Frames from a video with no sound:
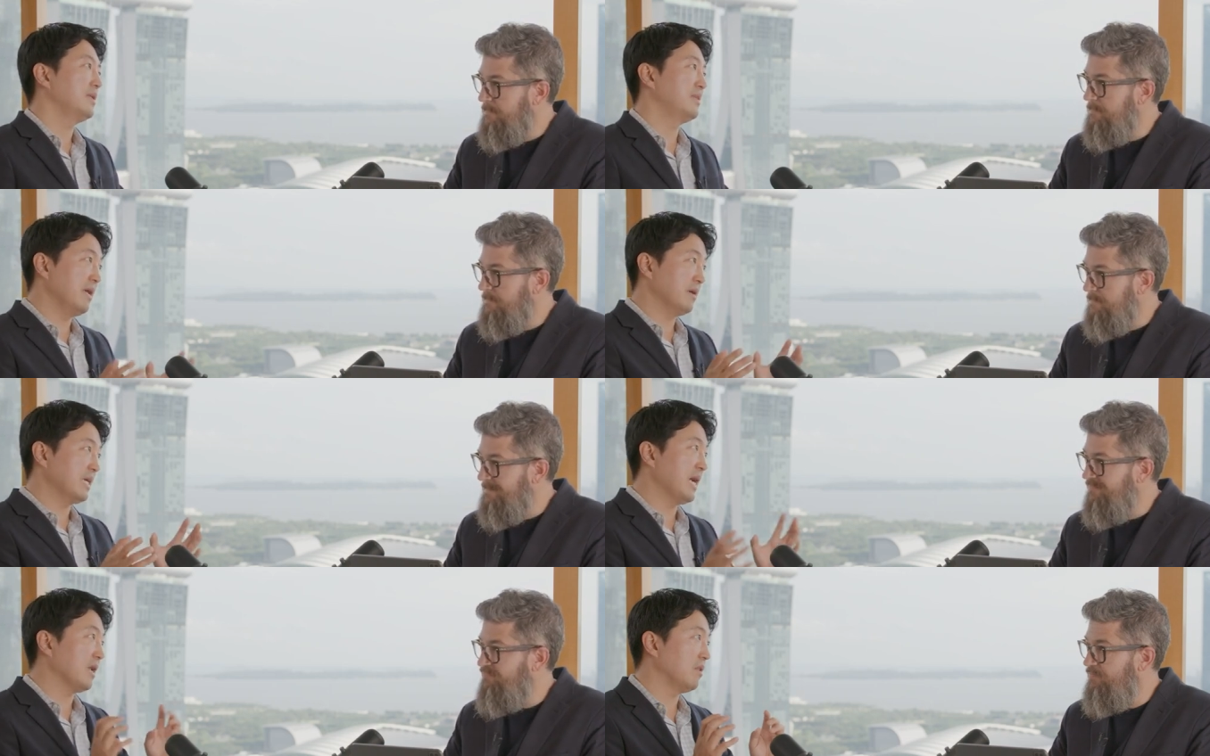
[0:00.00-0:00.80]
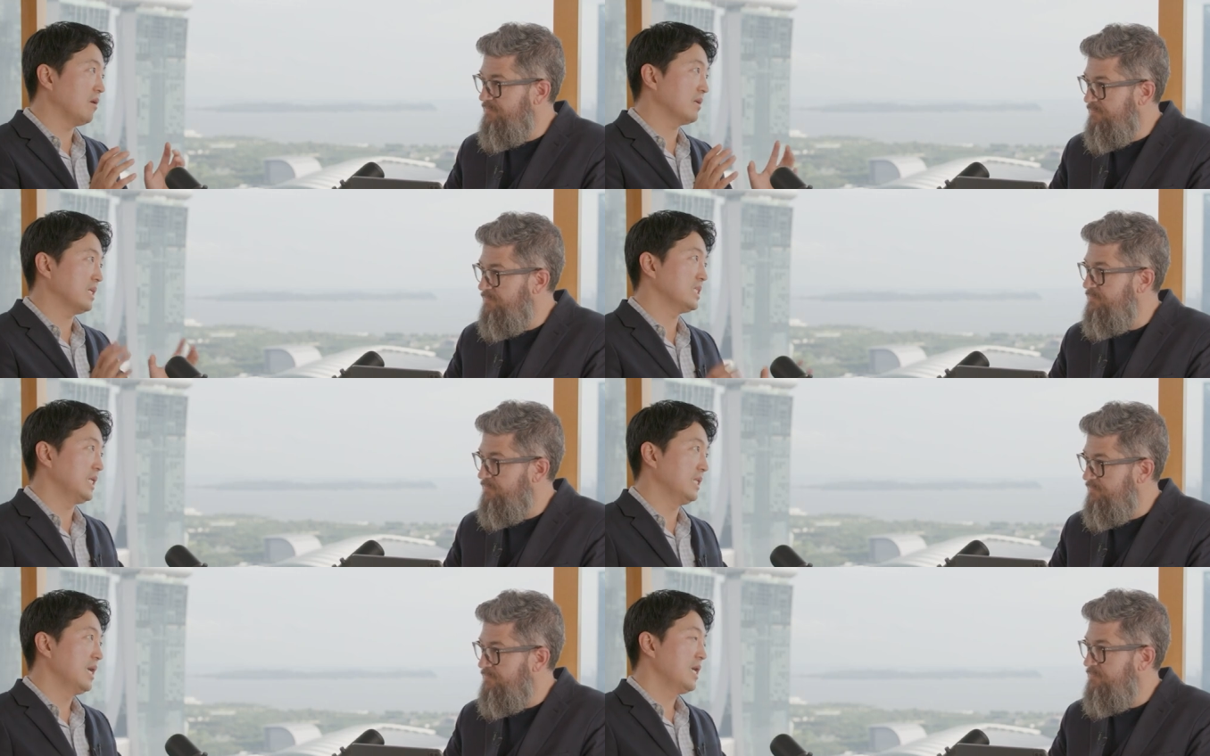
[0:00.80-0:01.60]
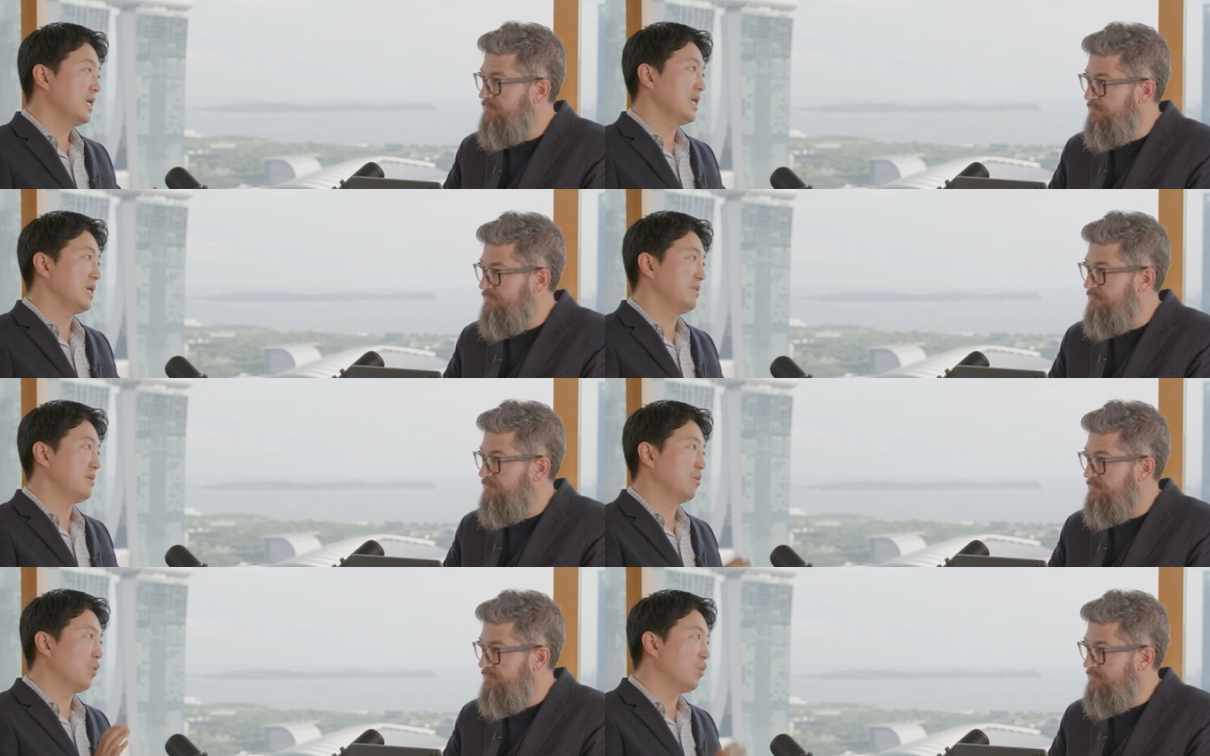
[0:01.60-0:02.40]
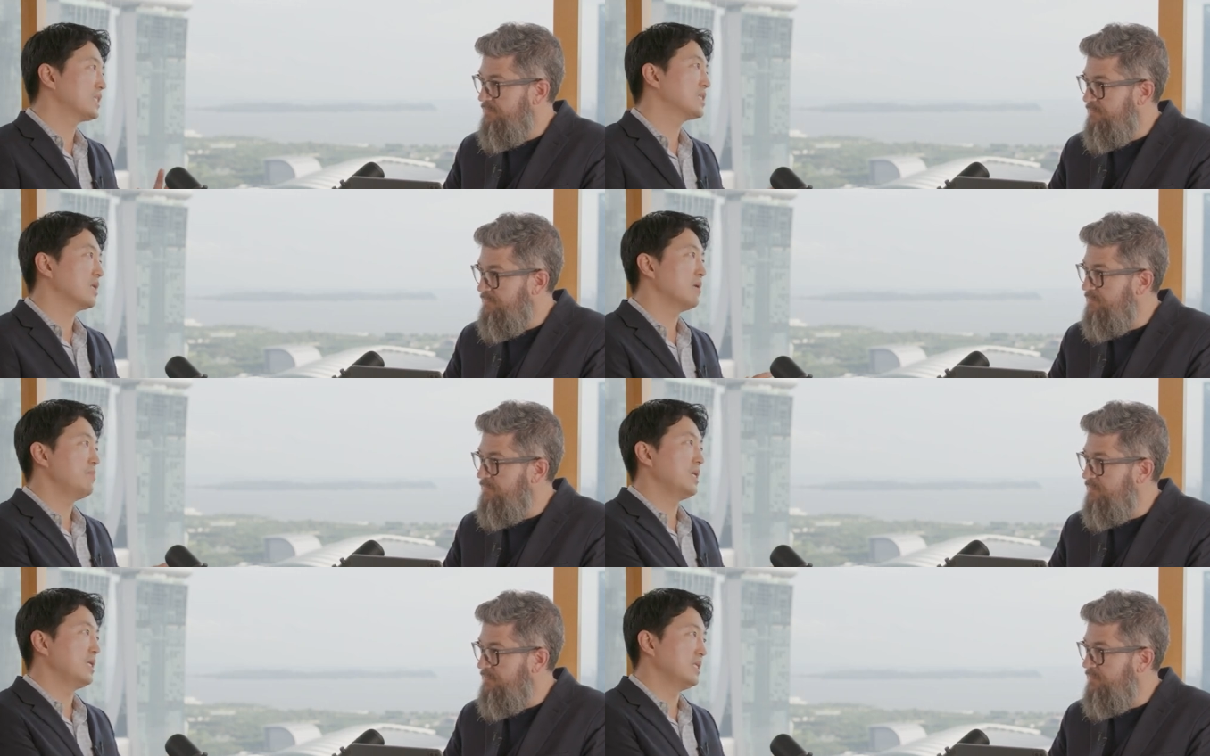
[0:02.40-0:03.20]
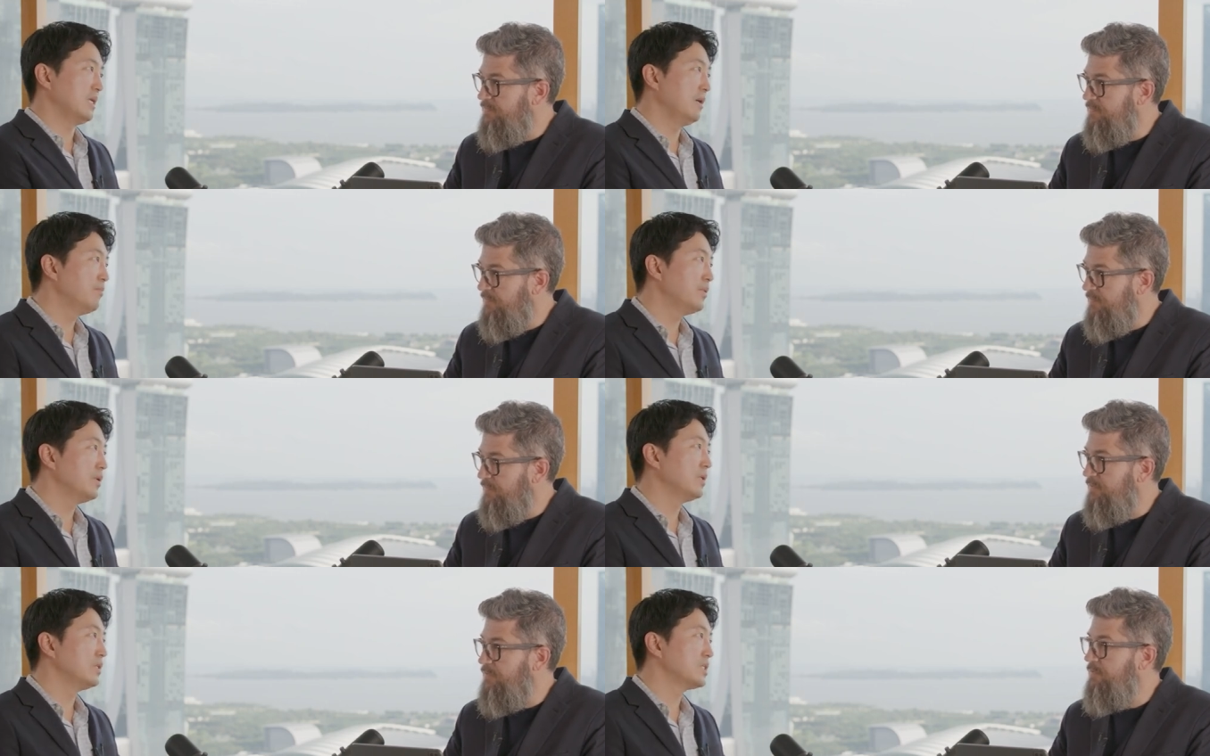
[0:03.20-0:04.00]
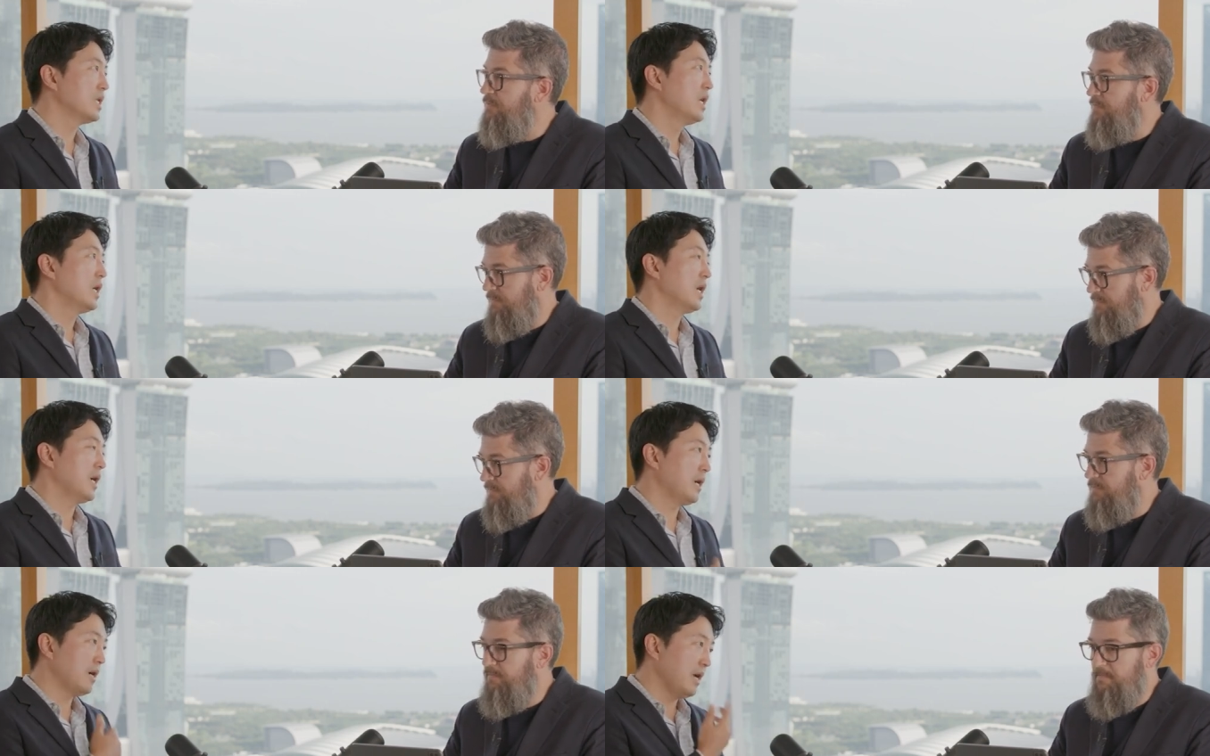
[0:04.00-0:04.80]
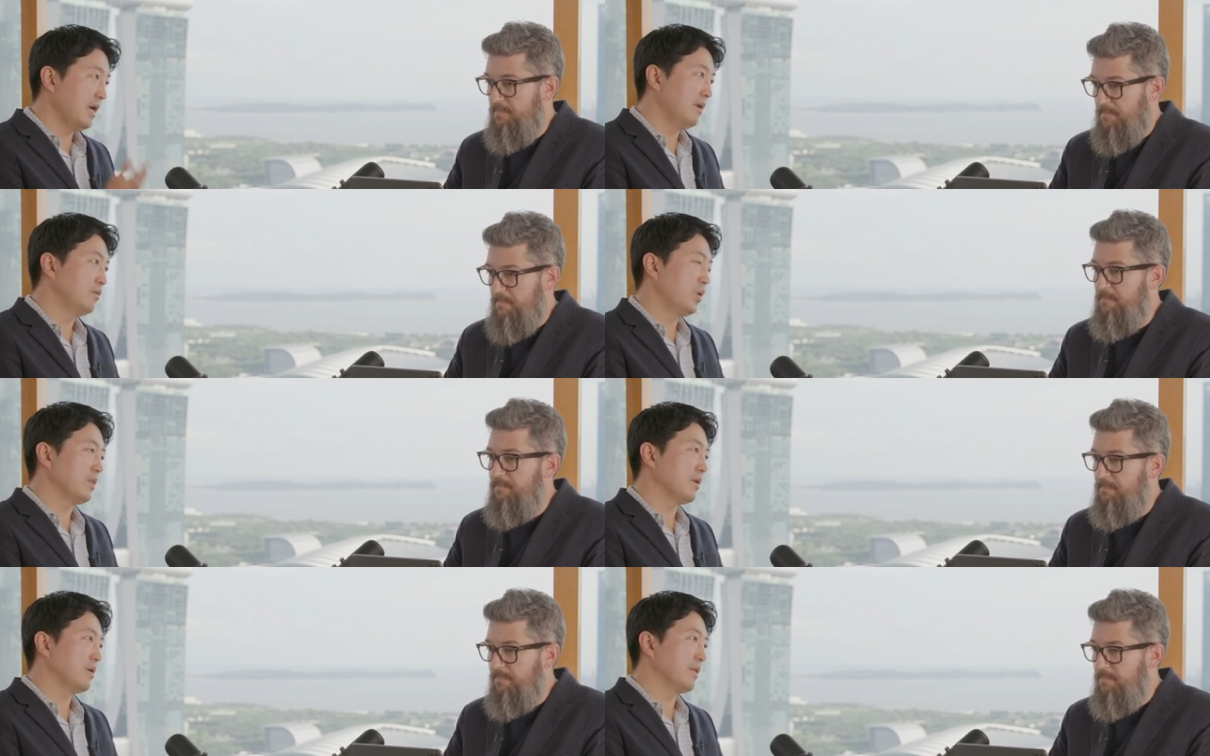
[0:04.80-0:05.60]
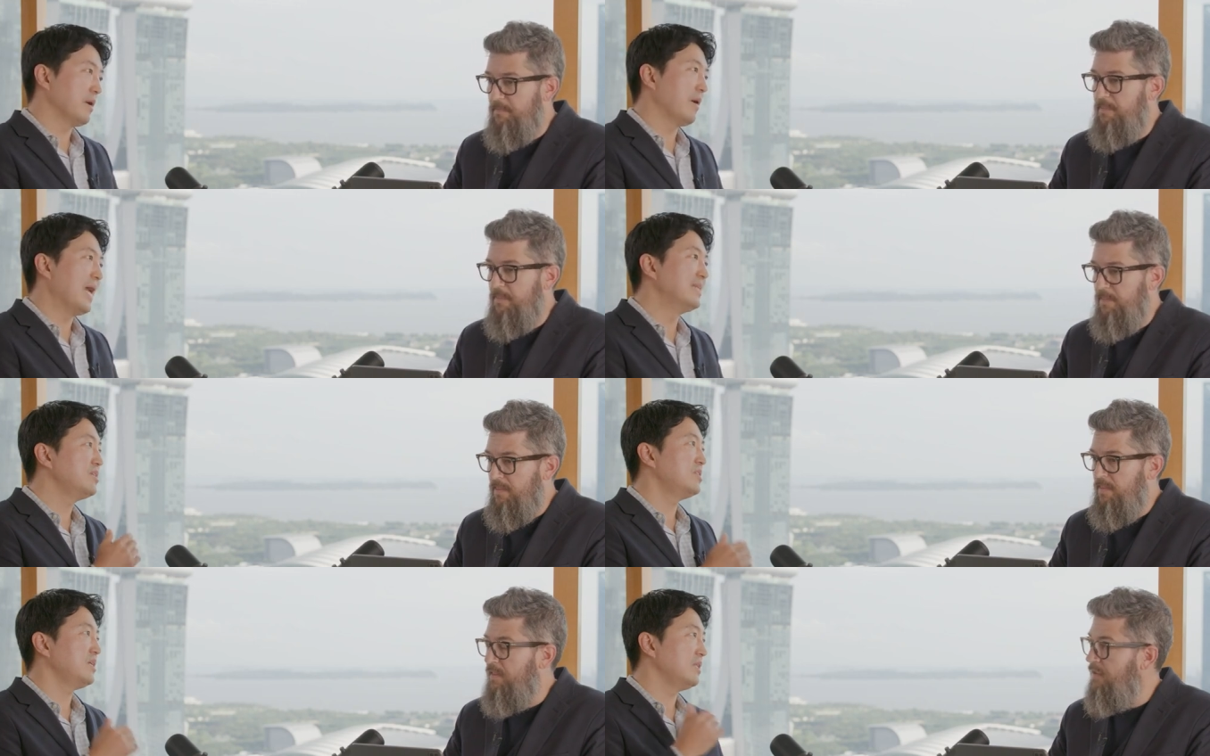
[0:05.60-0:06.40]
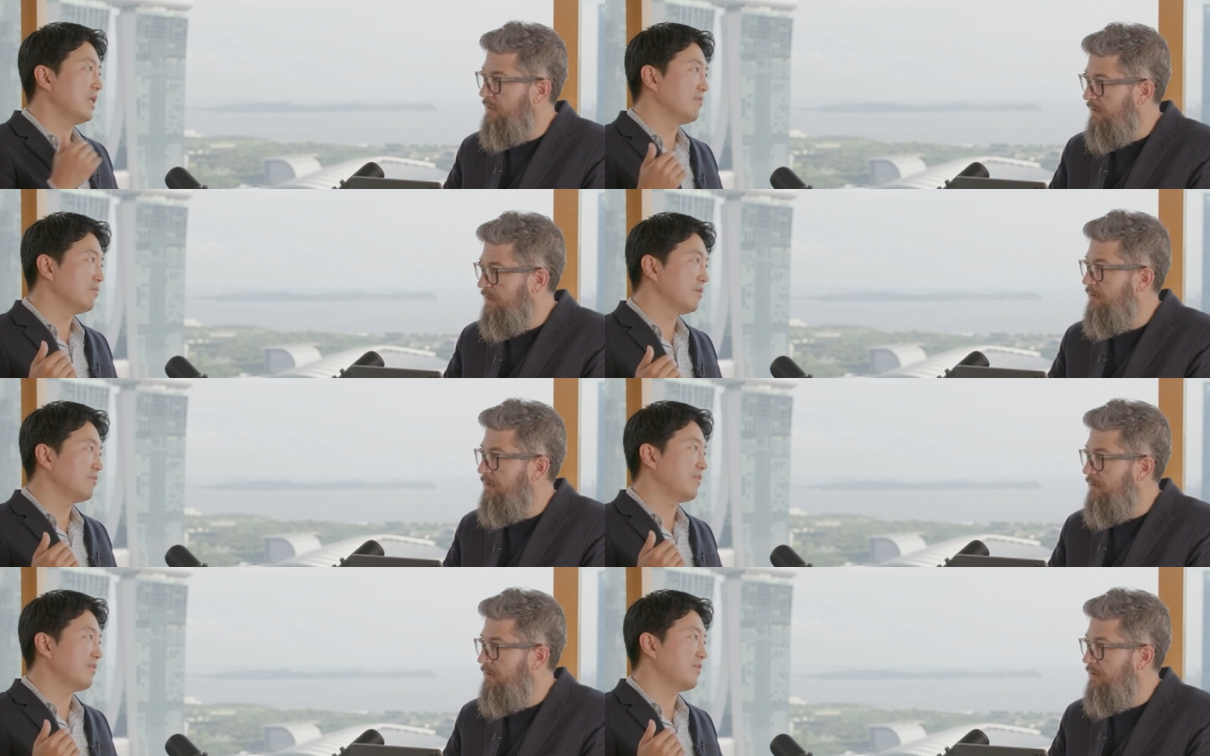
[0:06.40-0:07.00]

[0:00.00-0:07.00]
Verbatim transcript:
Speaker 1: data catalog as in uh, the, what's going to be in the inputs mm -hmm. and whether their entity level